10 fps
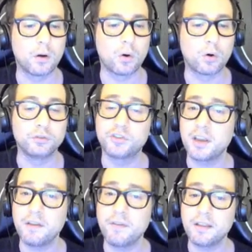
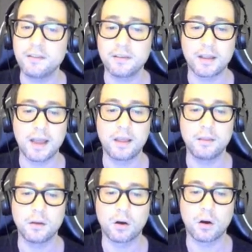on-chain events
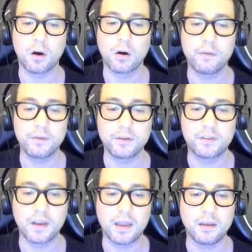and
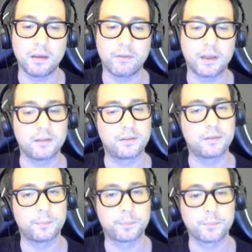off-chain events.